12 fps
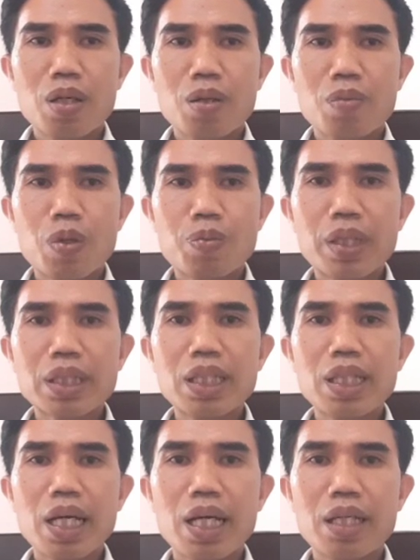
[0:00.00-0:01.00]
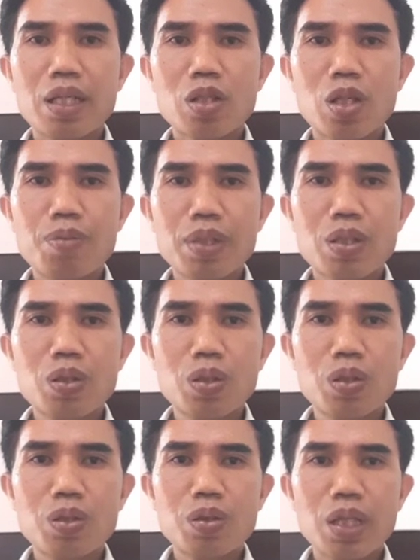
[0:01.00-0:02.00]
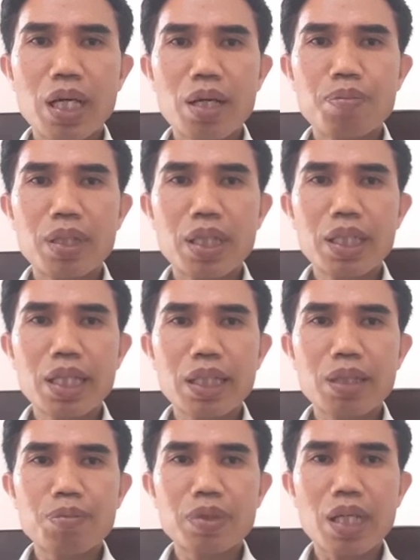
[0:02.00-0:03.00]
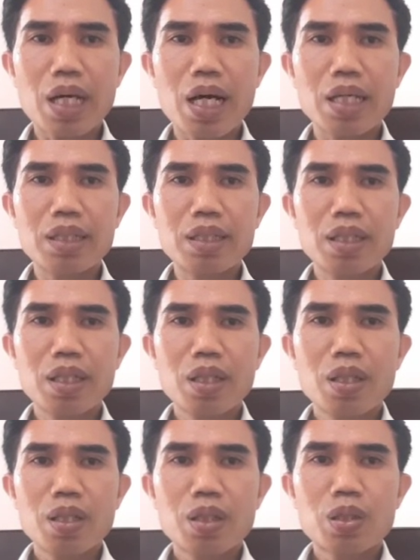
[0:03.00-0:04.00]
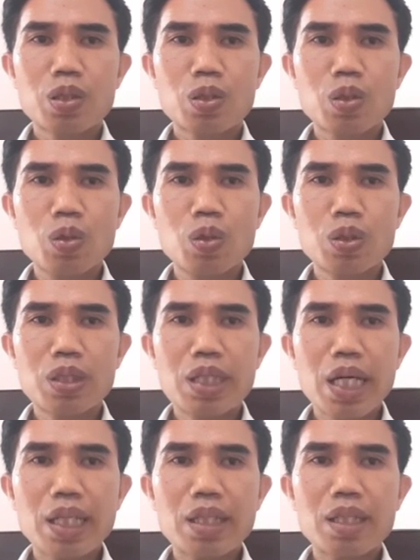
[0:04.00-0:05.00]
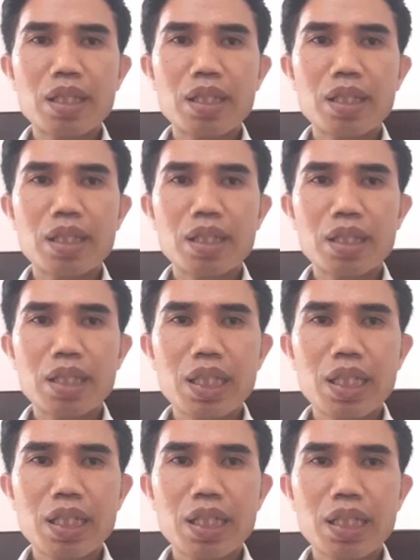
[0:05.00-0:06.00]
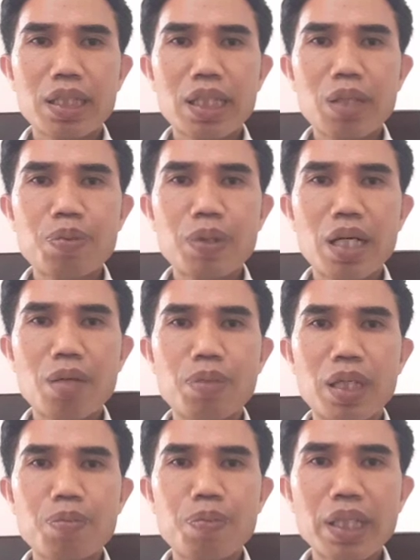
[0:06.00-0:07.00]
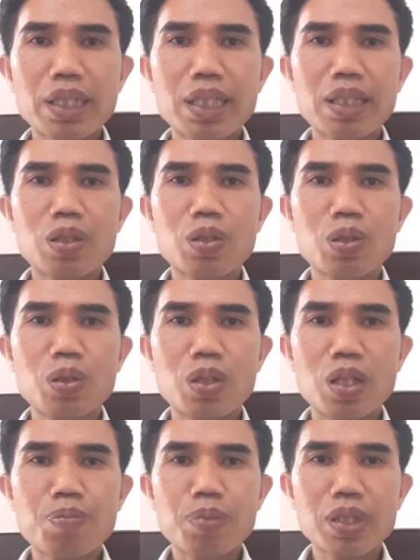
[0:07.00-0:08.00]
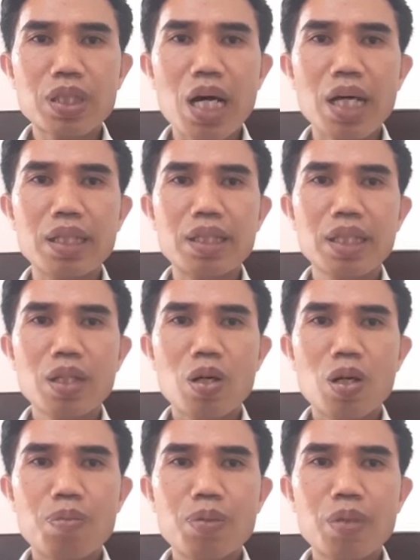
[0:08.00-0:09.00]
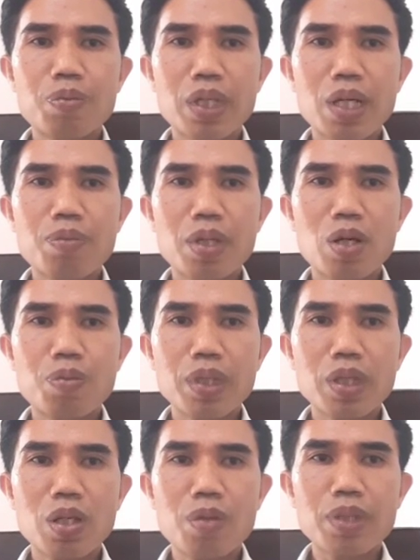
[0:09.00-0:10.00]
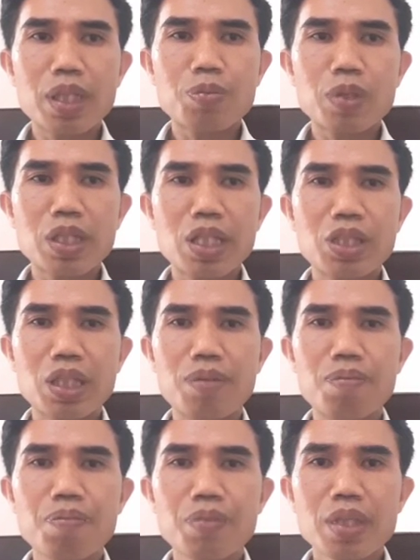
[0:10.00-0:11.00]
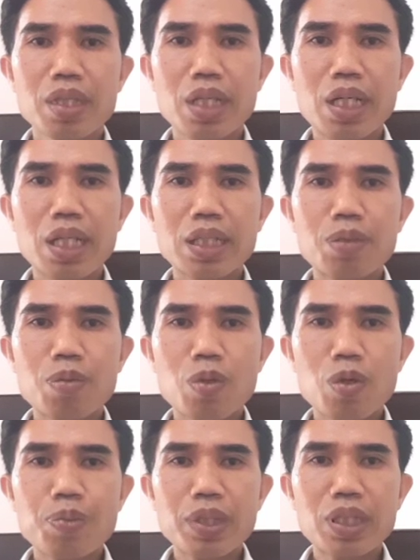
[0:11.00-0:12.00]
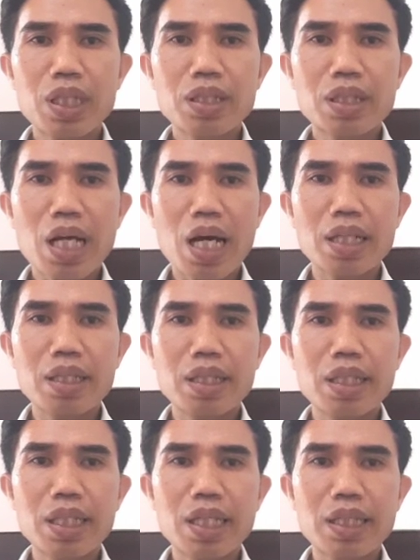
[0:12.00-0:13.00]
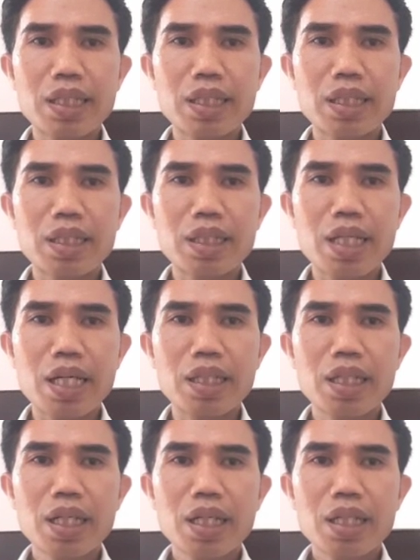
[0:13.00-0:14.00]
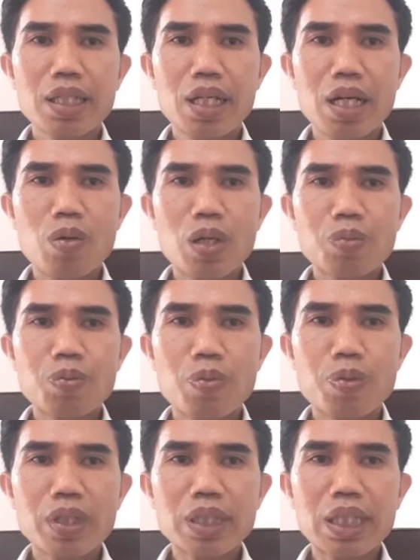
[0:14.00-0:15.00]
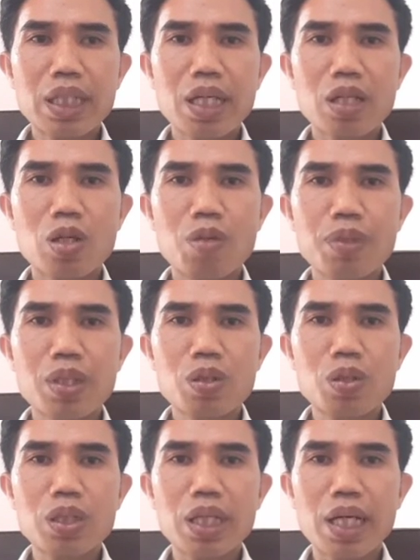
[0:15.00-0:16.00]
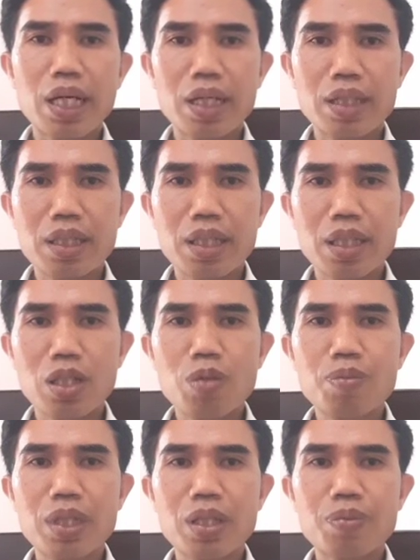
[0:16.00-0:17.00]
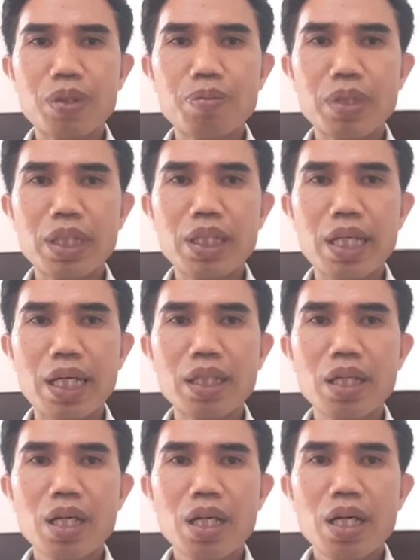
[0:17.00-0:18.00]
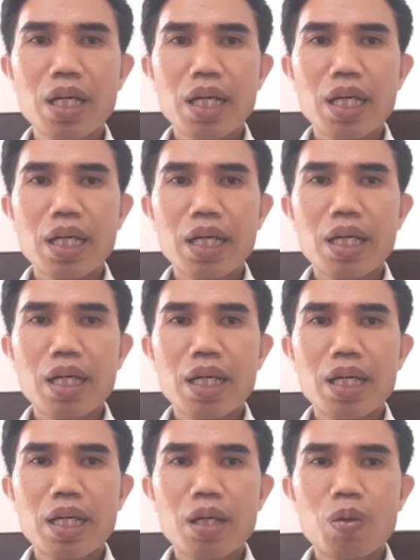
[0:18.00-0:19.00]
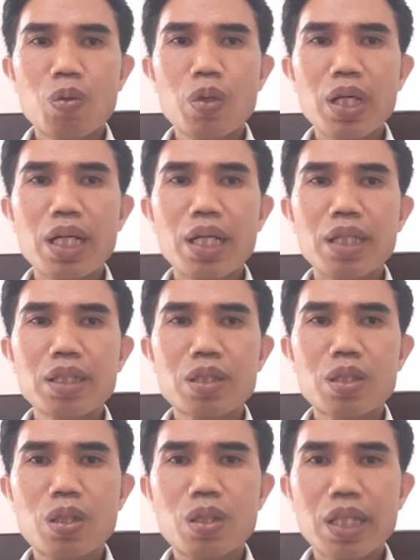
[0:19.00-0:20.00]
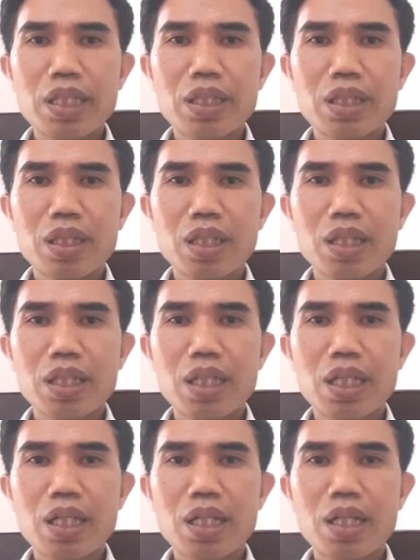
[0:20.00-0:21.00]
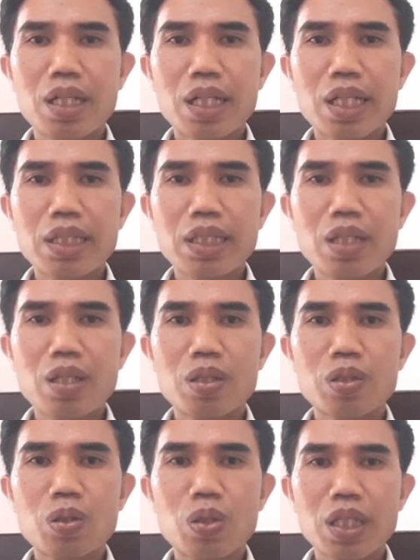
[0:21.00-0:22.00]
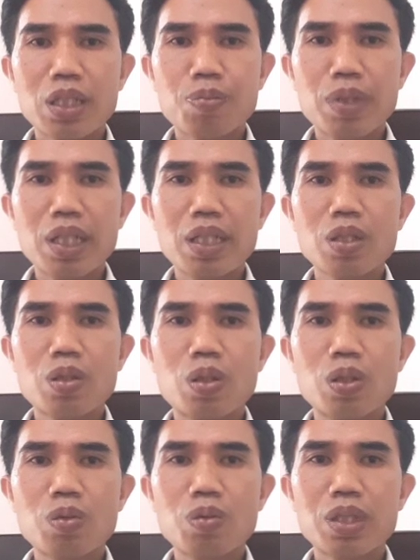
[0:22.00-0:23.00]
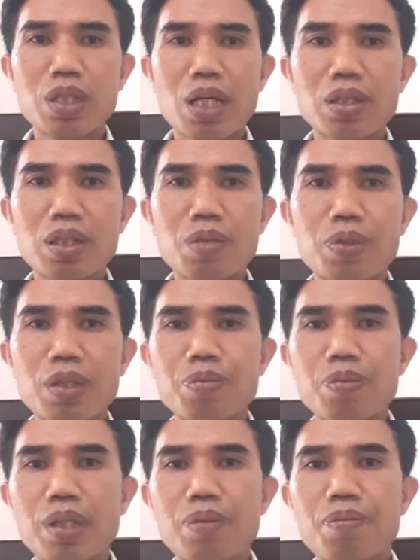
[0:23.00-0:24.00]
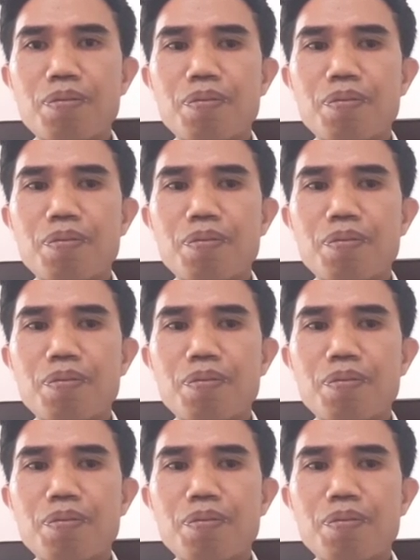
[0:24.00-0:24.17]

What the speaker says: poverty and economic growth have a negative sign, so that the 3 variables reflected to opposite of the variable of economic exploitation. The negative coefficient sign indicate that the lower poverty, economic growth, and the human development index will encourage the region to experience growth without development.